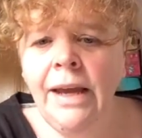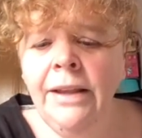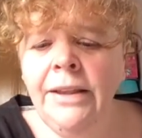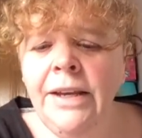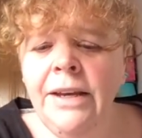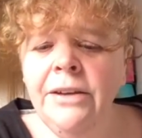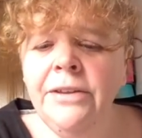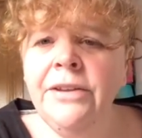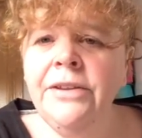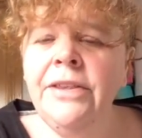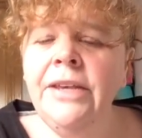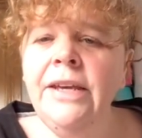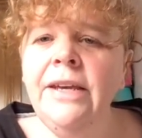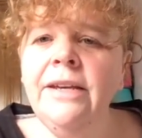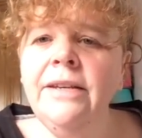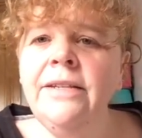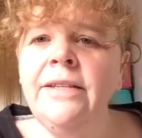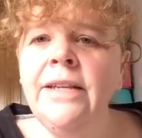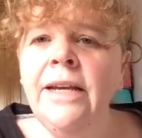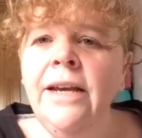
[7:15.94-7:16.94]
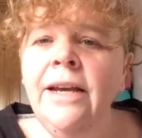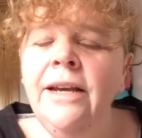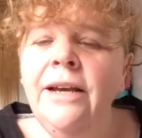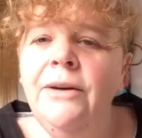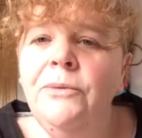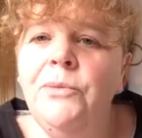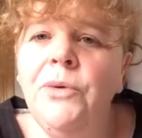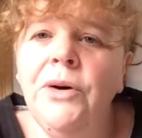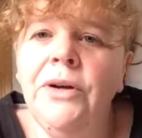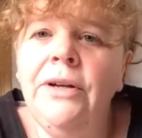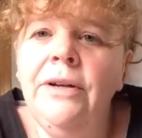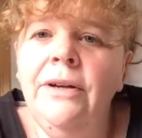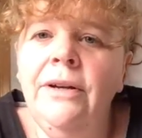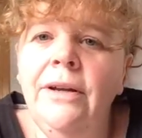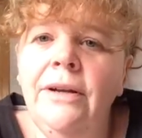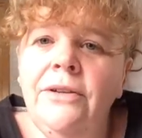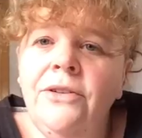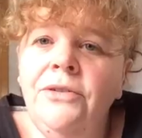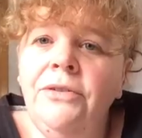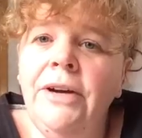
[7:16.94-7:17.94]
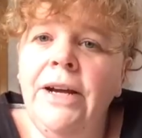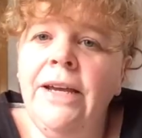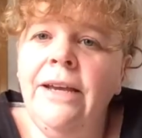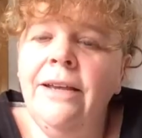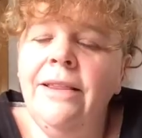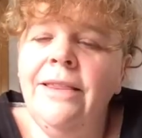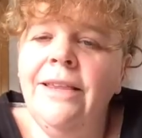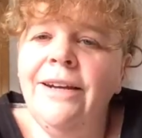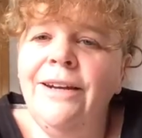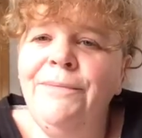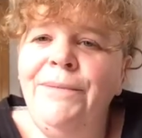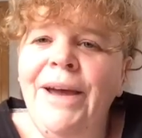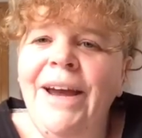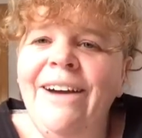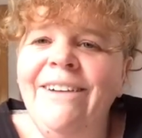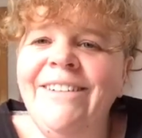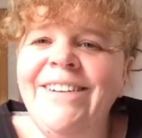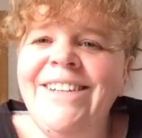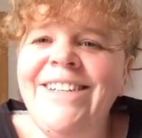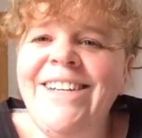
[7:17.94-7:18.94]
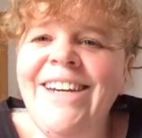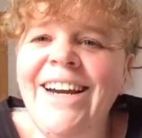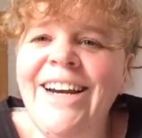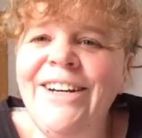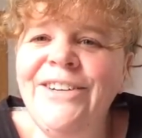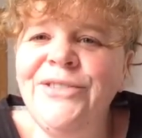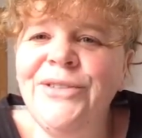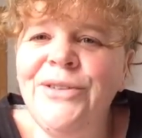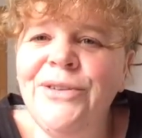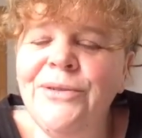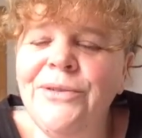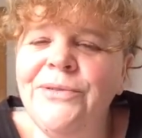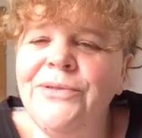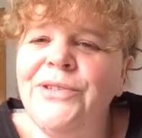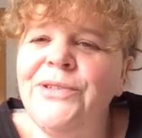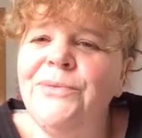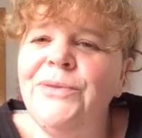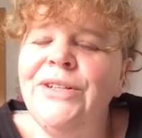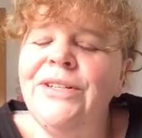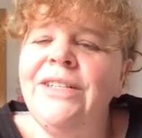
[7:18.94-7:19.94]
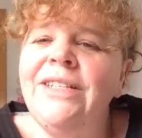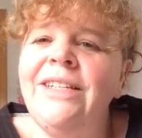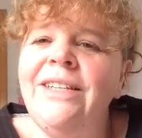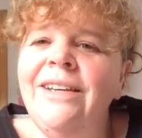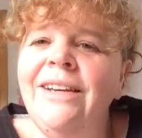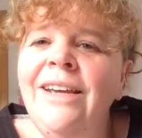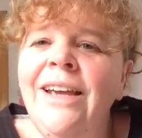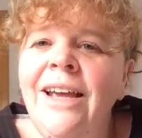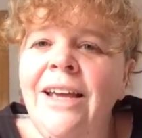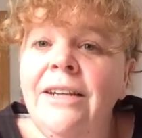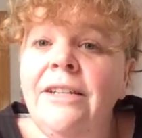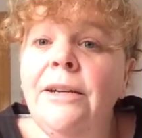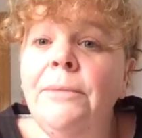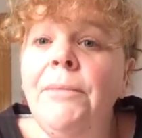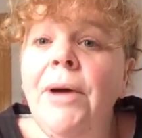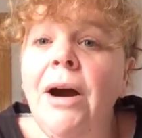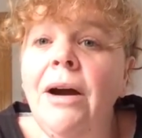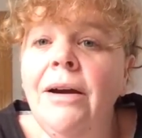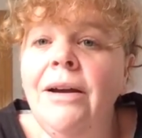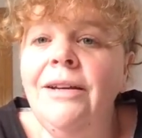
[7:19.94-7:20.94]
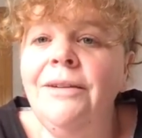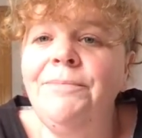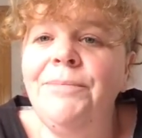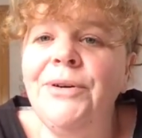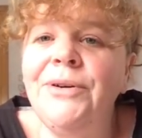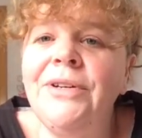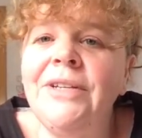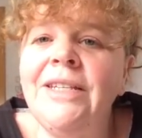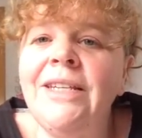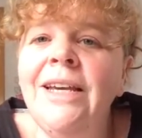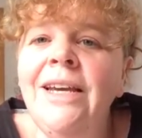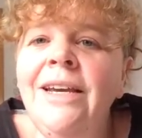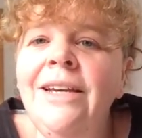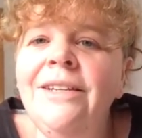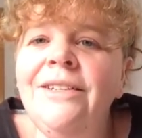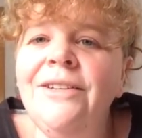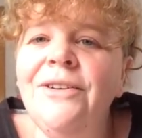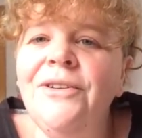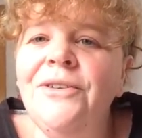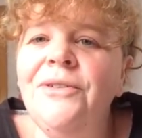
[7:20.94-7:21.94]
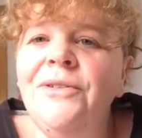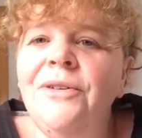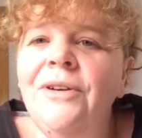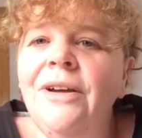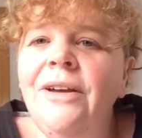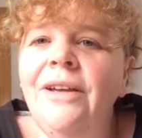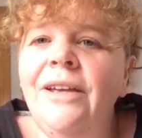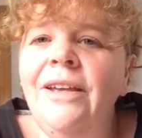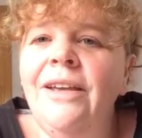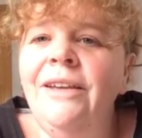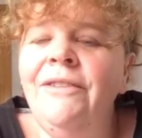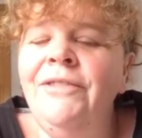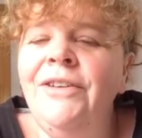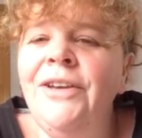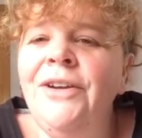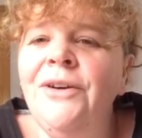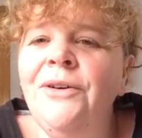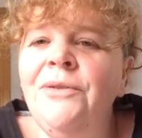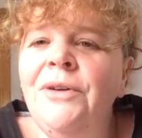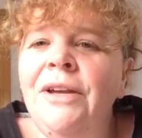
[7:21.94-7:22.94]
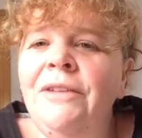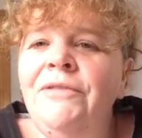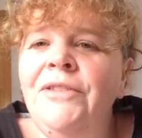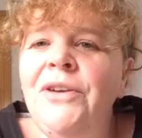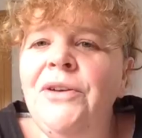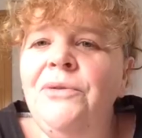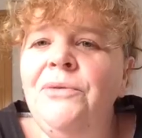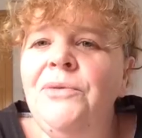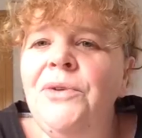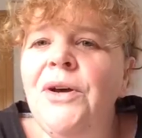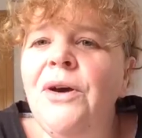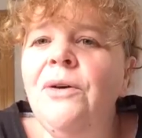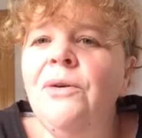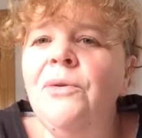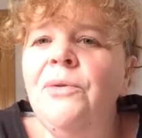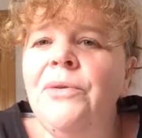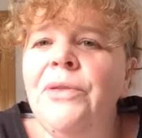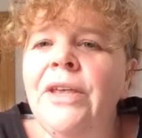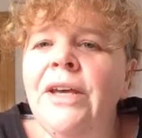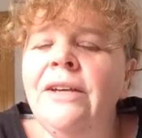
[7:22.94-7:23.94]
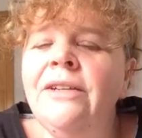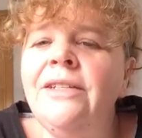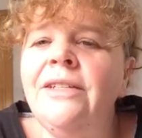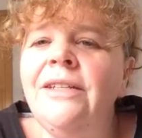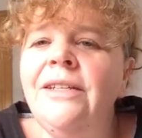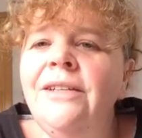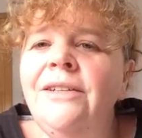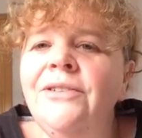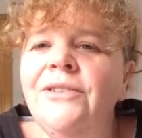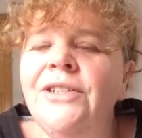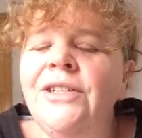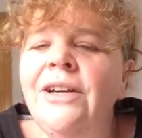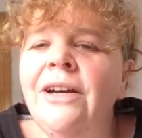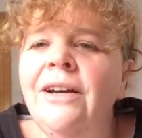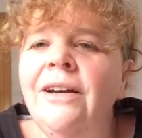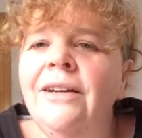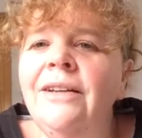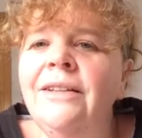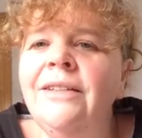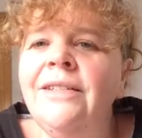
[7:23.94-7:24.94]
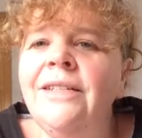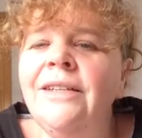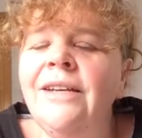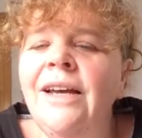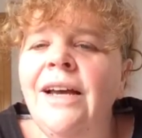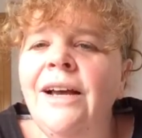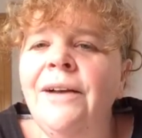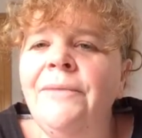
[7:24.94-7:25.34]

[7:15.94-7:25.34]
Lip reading: And the other thing is, one trick that a parent shared with us was to market books. So if you know that your child